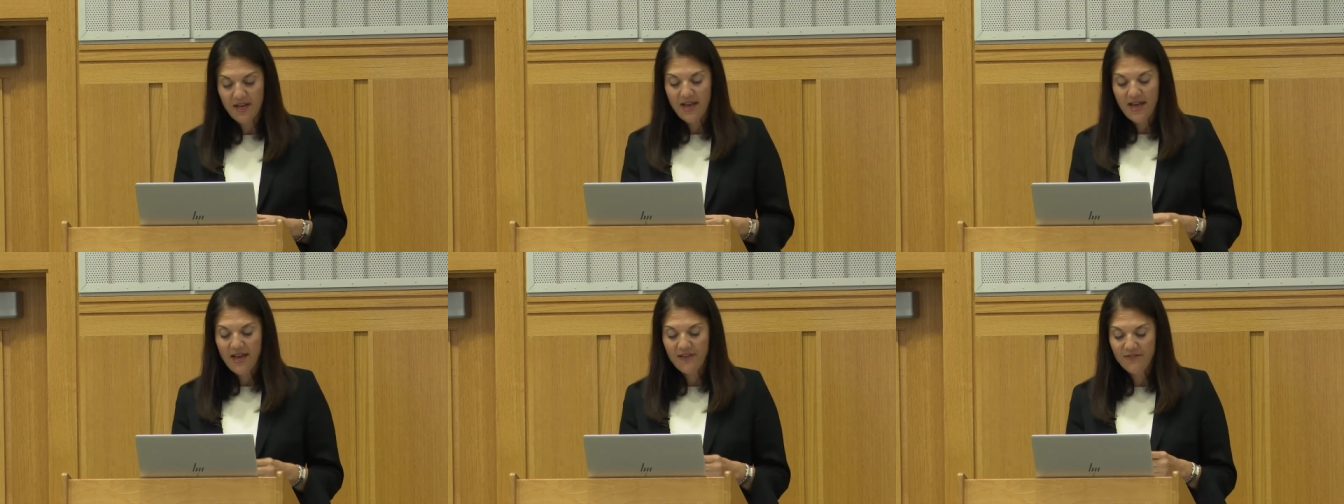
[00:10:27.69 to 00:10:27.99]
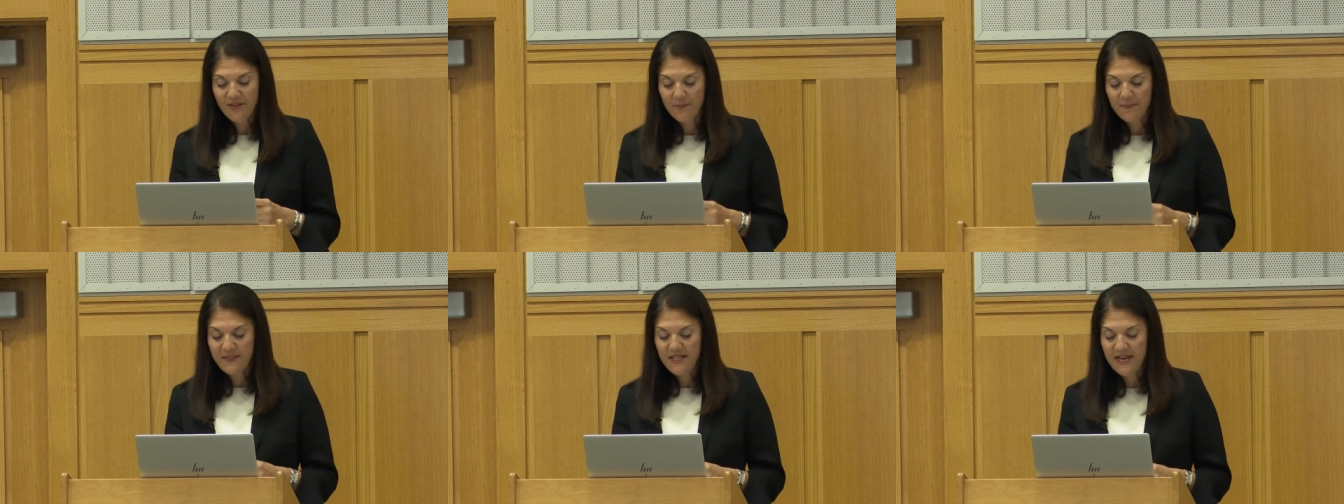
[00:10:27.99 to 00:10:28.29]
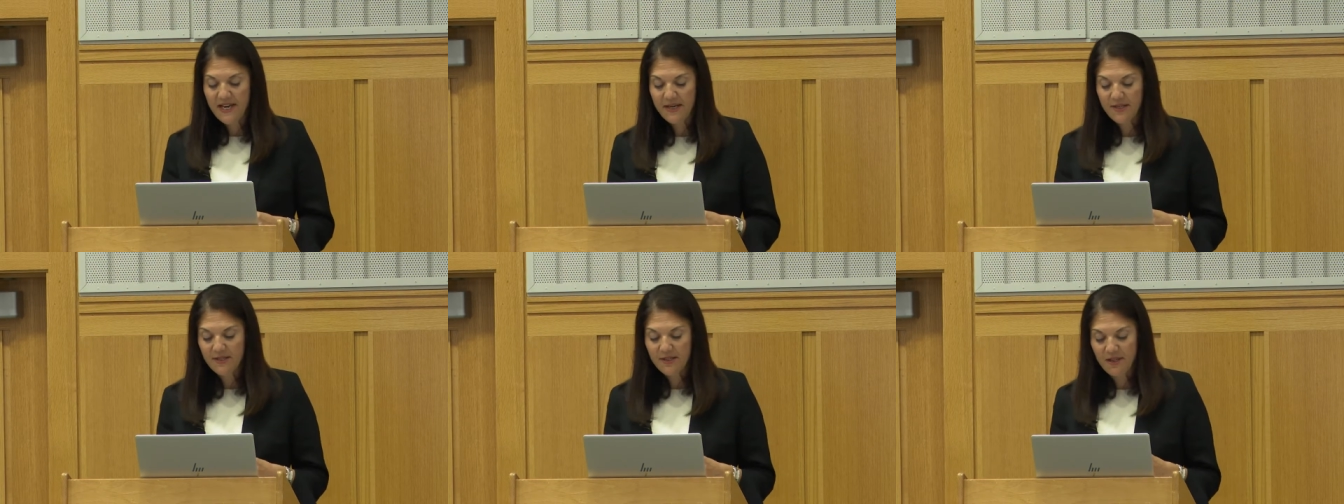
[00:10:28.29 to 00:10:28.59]
have
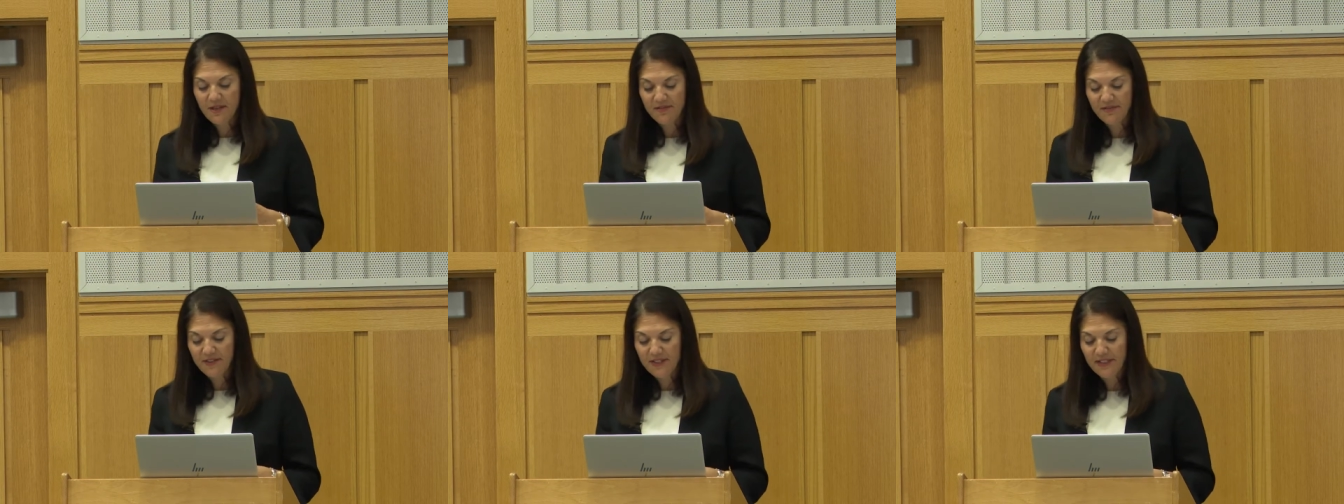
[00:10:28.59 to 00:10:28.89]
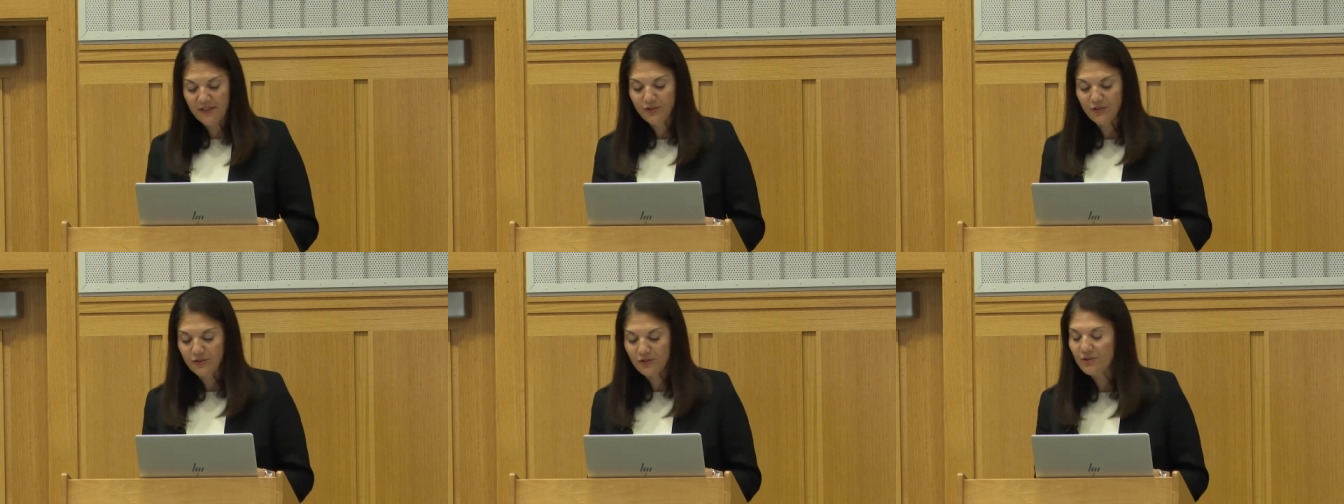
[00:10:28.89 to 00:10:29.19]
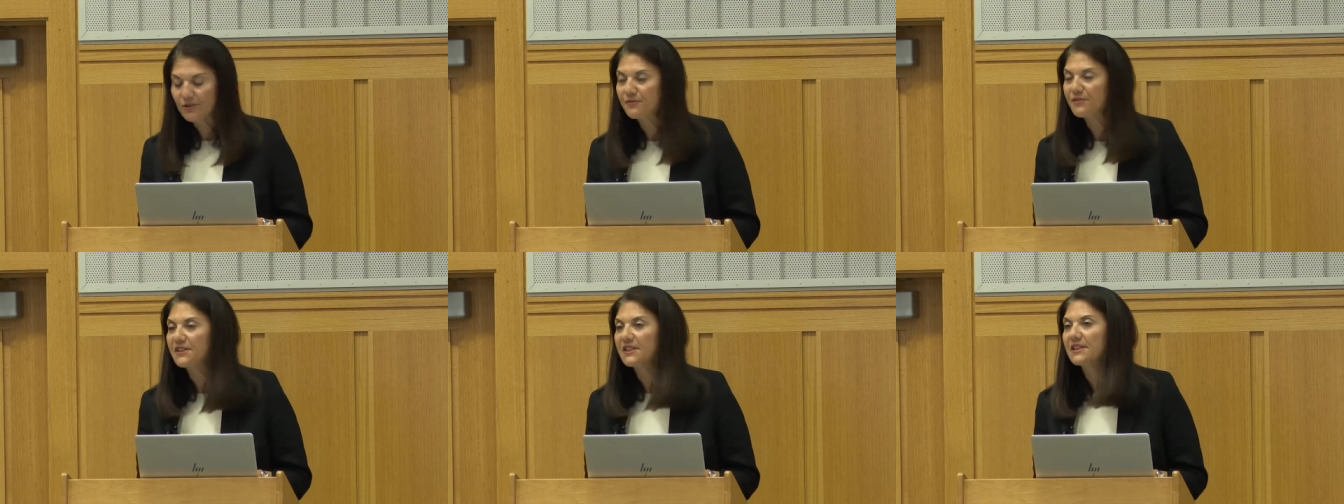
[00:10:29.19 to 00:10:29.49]
obtained a financial
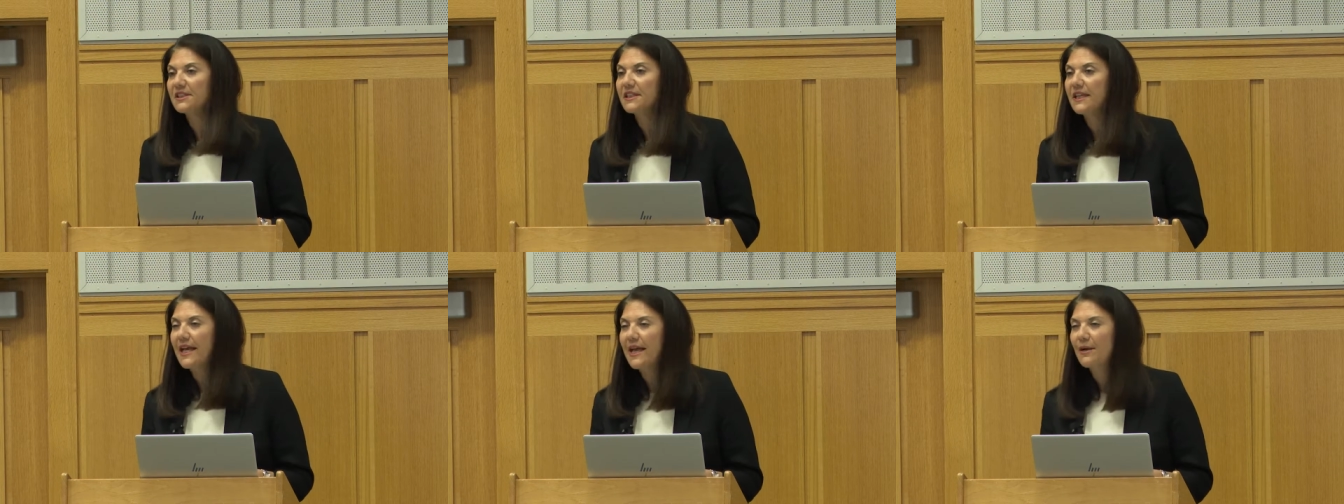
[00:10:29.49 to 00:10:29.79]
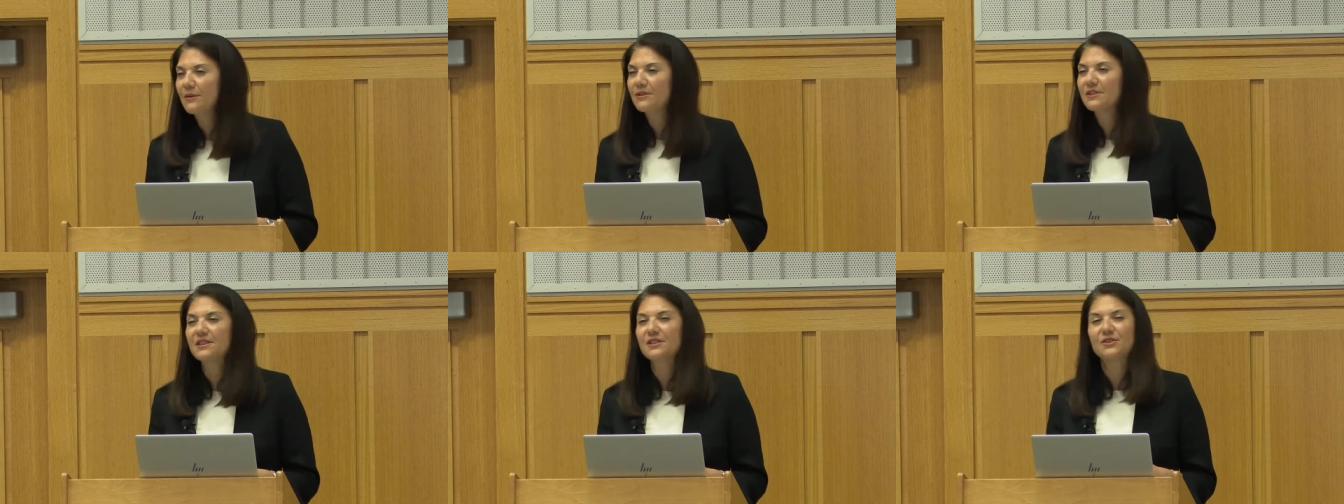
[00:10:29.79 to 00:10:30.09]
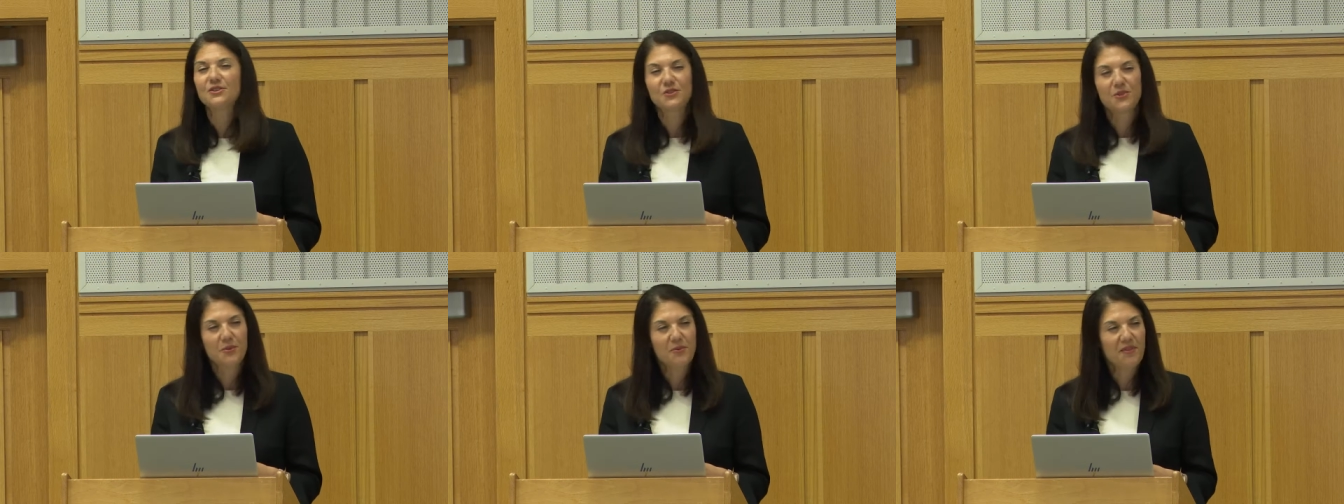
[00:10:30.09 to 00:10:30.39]
services account
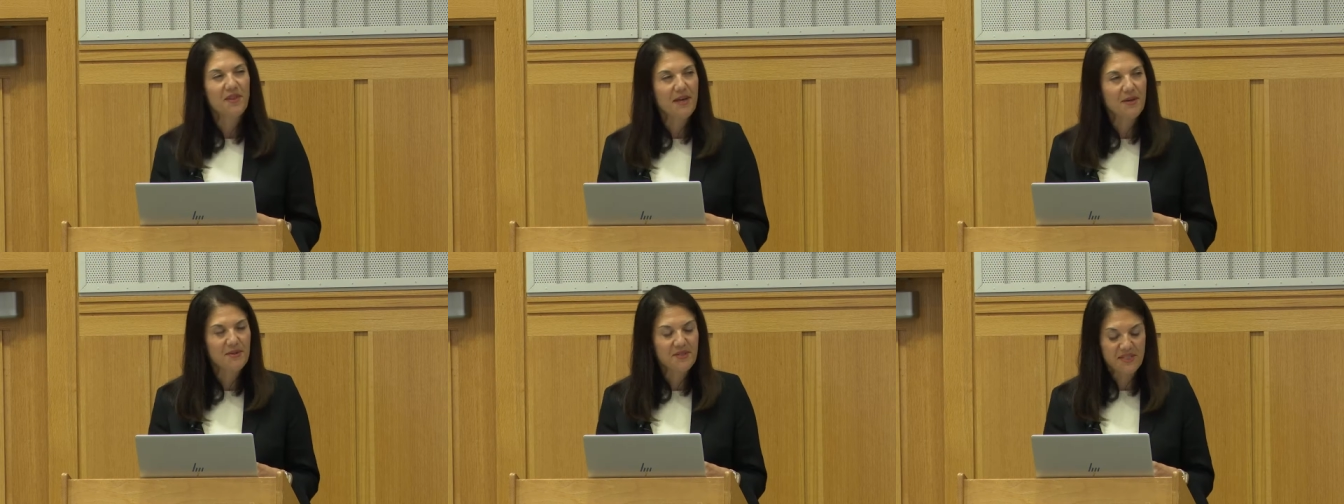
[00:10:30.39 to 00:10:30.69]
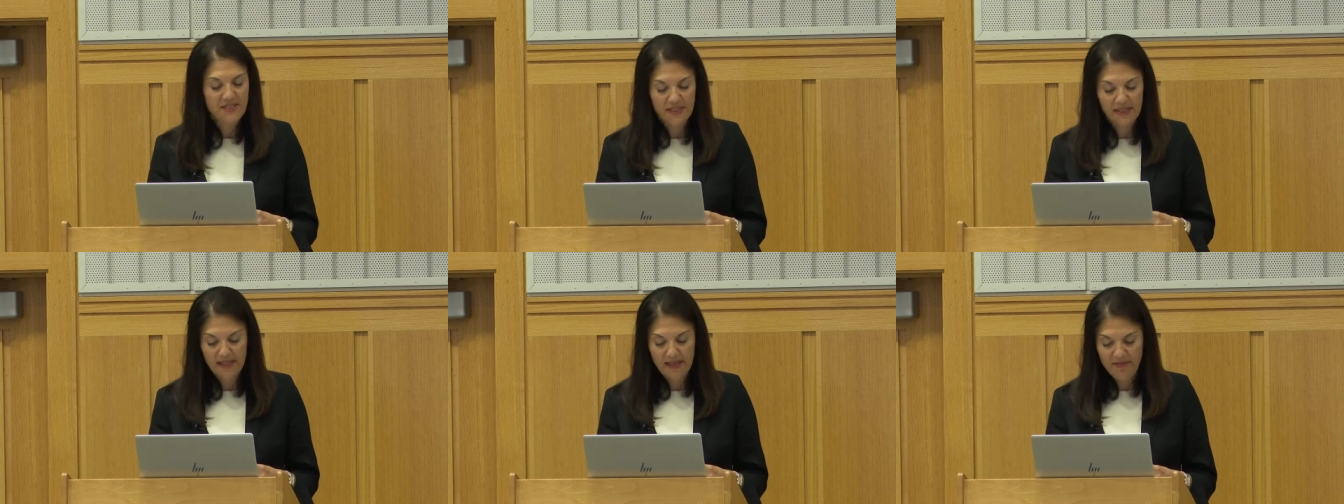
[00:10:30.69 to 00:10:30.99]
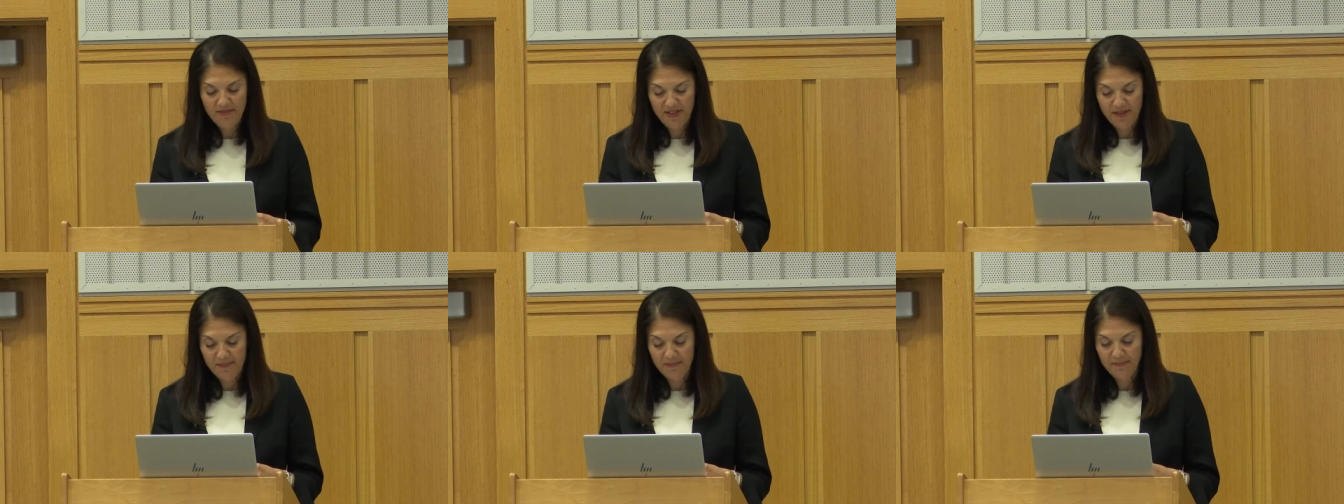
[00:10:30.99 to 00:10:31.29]
since
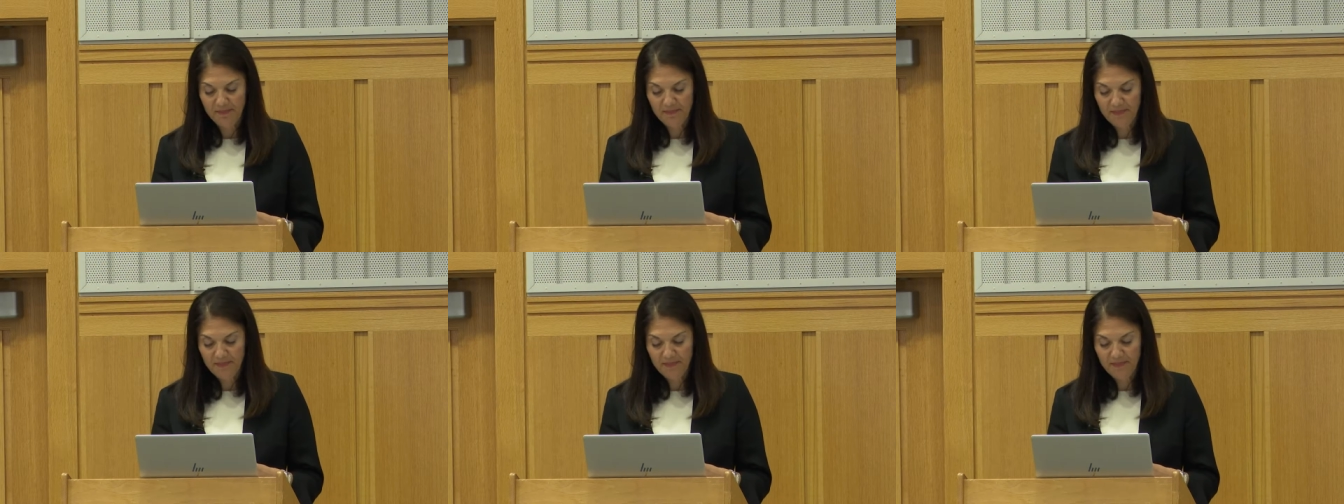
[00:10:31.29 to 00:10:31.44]
2011,